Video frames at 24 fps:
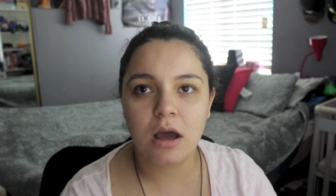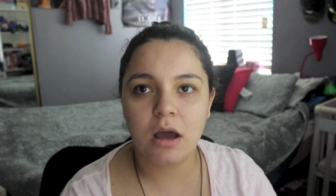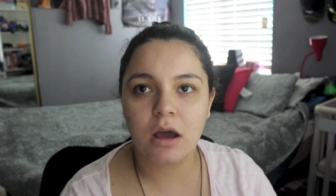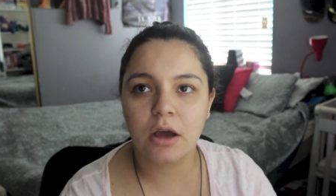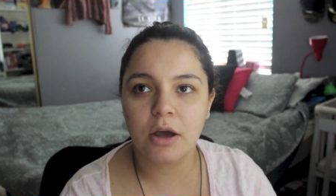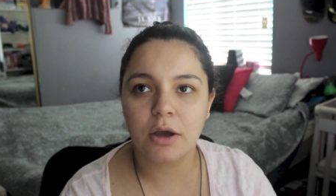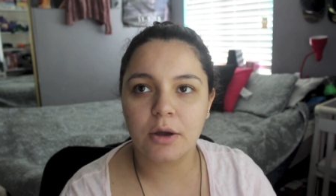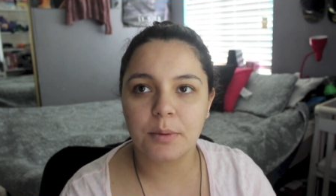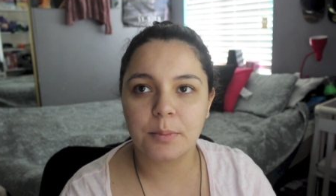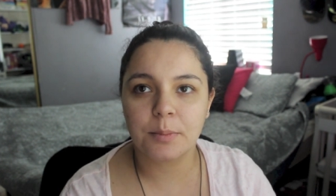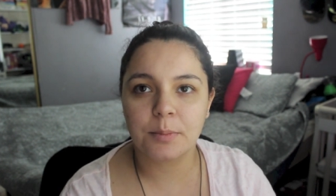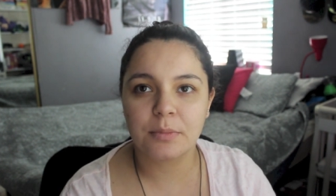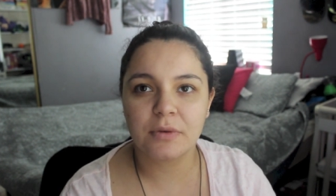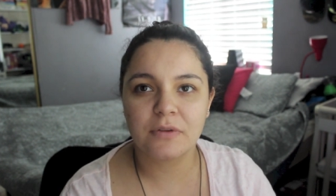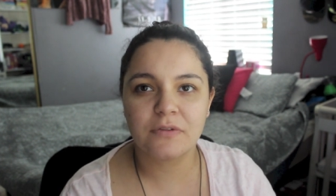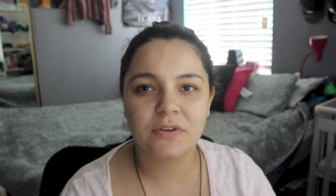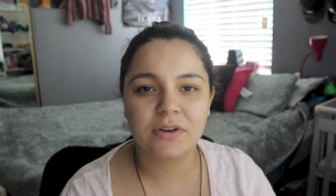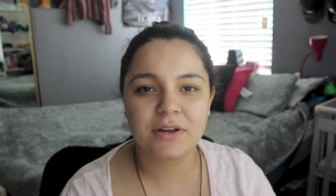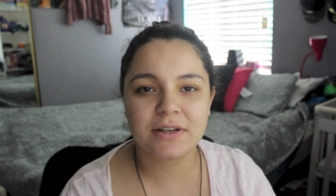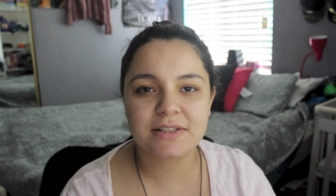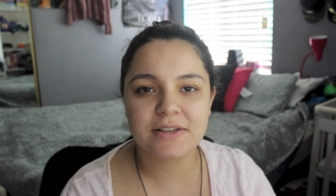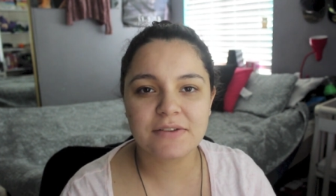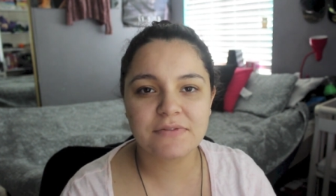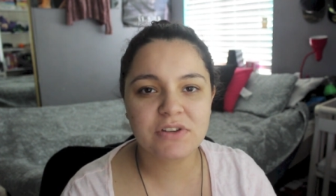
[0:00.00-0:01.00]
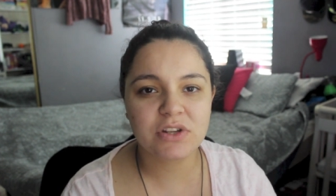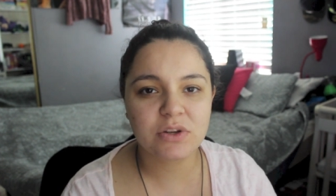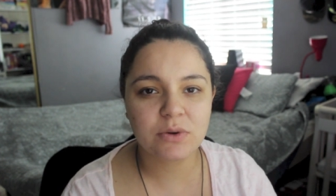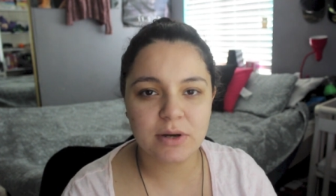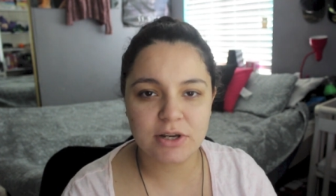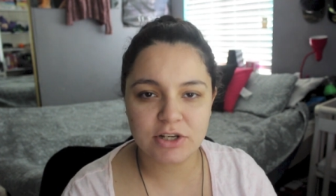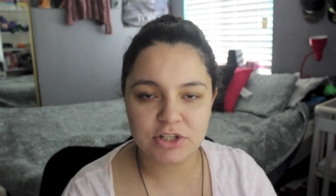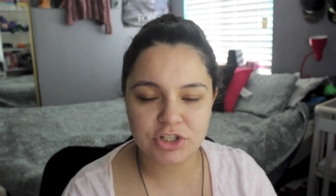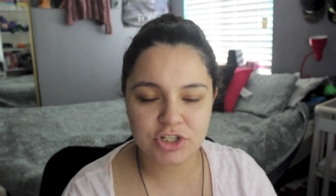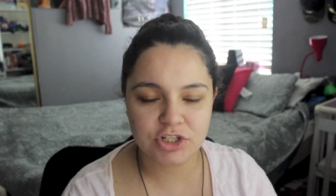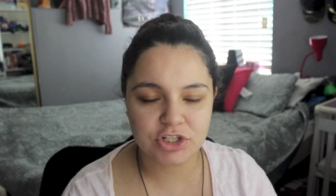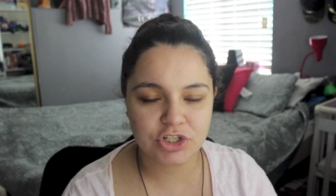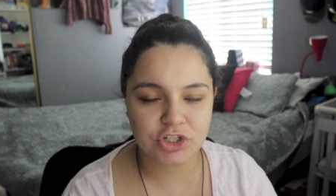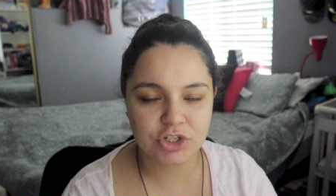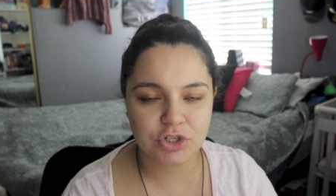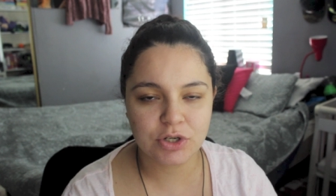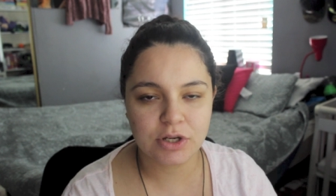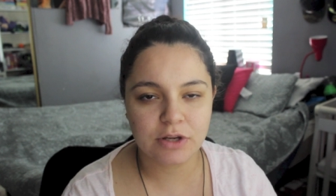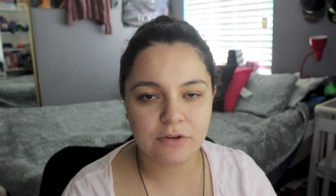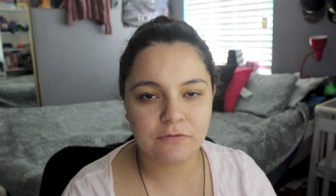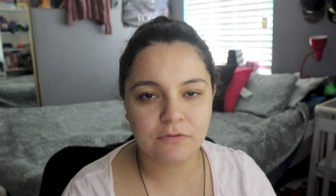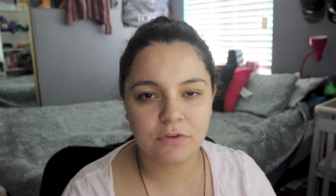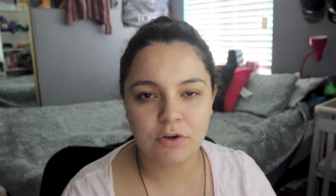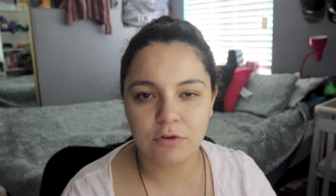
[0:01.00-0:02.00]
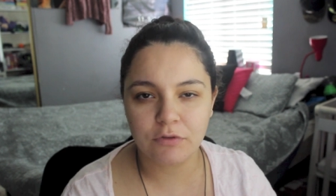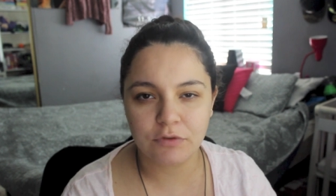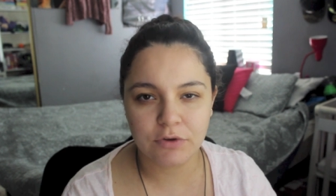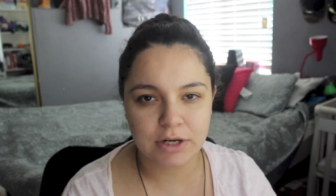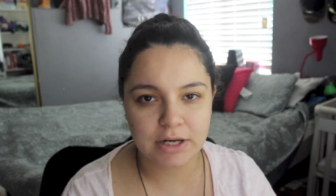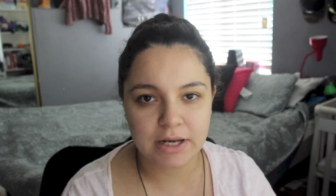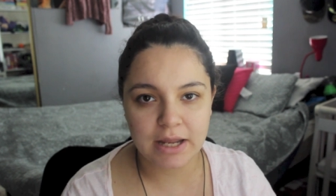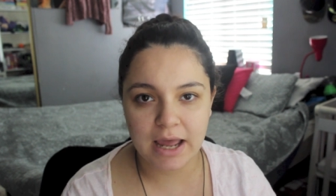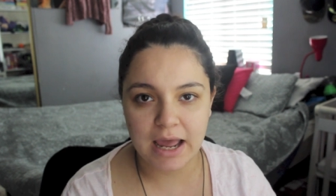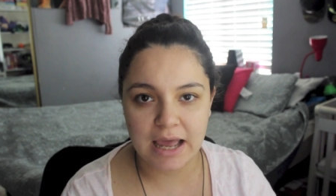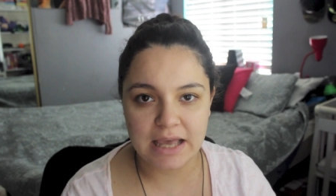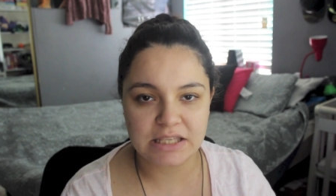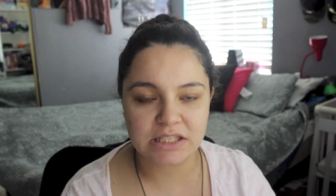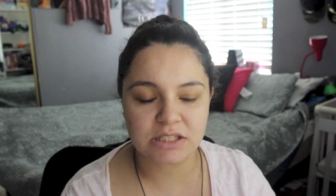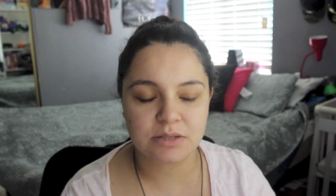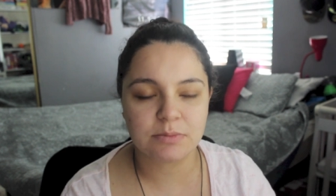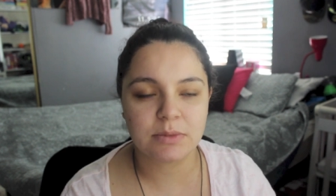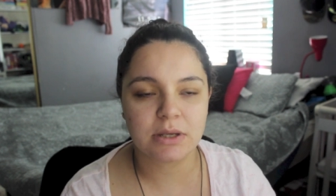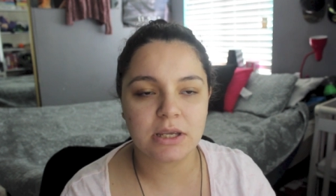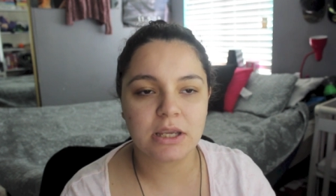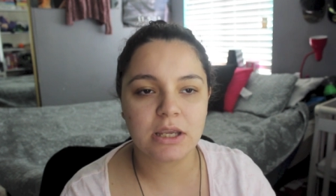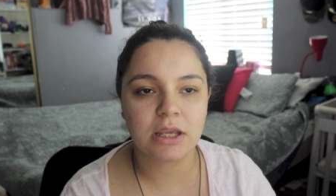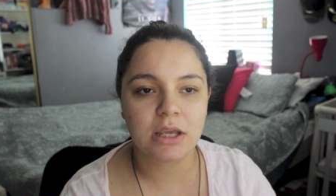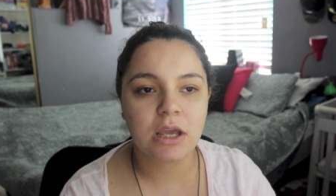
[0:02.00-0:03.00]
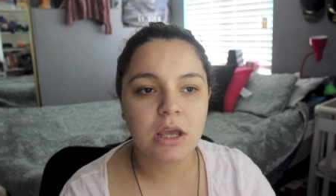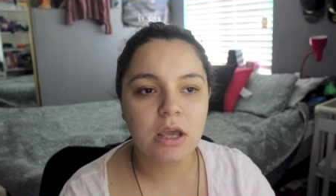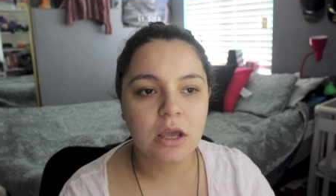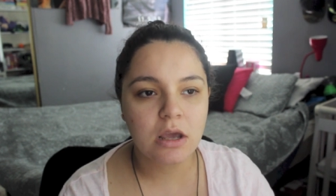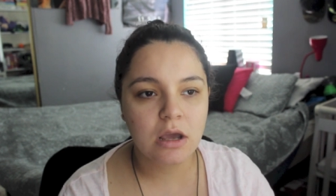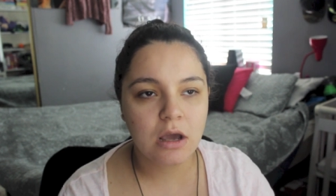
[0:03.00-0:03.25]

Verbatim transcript: Um if you guys have any questions, you can feel free to ask me.